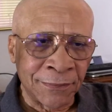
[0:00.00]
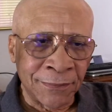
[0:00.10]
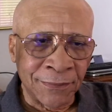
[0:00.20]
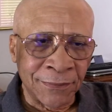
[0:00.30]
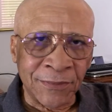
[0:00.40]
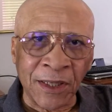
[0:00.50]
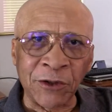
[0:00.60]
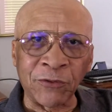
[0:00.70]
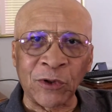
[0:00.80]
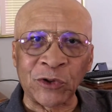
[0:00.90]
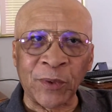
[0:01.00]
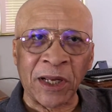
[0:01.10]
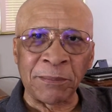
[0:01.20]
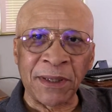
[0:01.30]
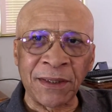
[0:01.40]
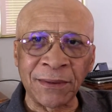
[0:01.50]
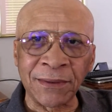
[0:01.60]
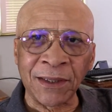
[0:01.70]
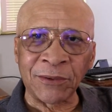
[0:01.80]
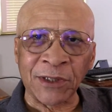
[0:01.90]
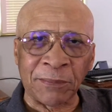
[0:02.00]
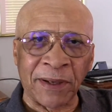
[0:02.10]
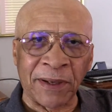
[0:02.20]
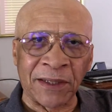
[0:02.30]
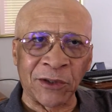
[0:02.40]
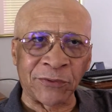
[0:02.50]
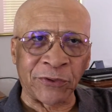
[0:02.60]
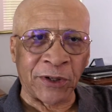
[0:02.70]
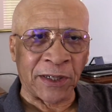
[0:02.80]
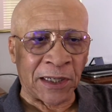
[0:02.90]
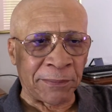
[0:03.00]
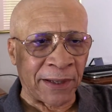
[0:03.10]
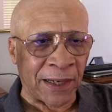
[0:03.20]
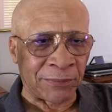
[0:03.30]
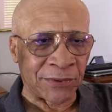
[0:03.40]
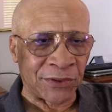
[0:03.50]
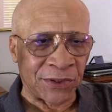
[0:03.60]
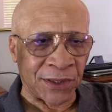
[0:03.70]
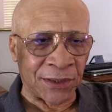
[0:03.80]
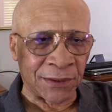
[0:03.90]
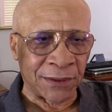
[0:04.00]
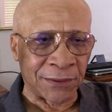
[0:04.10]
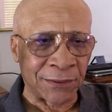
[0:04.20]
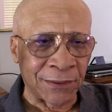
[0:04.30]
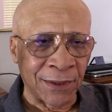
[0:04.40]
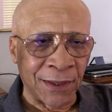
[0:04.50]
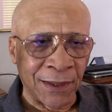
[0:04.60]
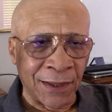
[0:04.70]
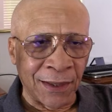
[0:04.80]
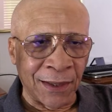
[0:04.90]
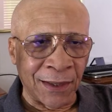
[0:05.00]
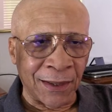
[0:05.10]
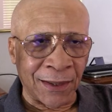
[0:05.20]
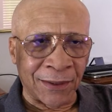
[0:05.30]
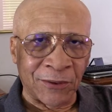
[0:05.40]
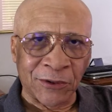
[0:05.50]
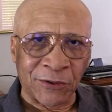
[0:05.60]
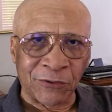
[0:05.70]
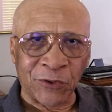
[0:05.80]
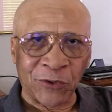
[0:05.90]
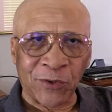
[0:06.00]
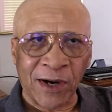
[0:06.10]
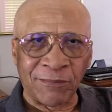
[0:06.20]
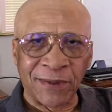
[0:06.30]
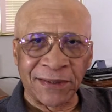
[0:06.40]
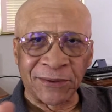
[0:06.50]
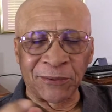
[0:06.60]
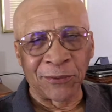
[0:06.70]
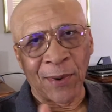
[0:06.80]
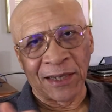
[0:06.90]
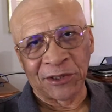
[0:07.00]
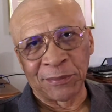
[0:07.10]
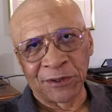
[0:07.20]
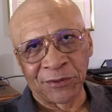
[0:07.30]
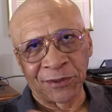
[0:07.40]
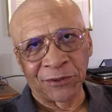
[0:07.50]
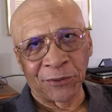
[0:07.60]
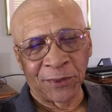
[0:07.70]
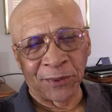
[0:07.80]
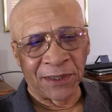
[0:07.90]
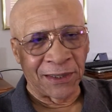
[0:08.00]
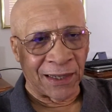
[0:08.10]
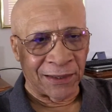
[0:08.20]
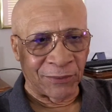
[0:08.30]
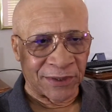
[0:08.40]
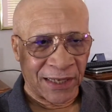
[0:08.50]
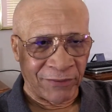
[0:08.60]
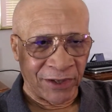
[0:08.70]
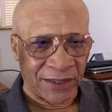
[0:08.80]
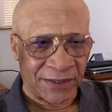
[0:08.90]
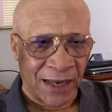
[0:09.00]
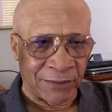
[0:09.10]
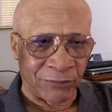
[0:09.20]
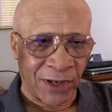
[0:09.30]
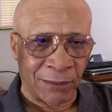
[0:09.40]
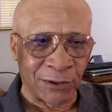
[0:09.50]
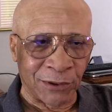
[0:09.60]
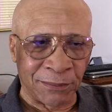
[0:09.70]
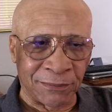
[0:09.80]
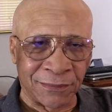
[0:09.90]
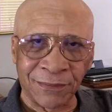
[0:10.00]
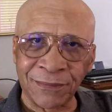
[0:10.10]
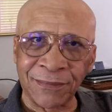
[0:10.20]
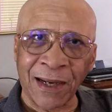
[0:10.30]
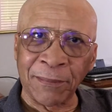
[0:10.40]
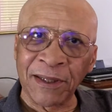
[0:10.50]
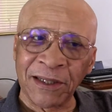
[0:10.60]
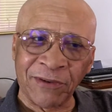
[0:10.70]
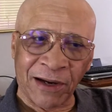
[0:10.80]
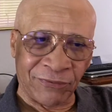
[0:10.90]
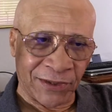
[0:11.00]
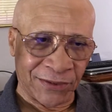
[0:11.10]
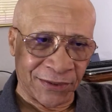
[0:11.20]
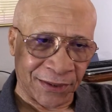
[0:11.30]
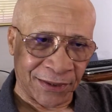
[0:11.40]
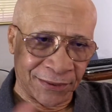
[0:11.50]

Thank you for joining me. Thank you, chat managers, for your help. I appreciate it. Those of you who watched me during the week, I was having a sound problem. I believe I fixed it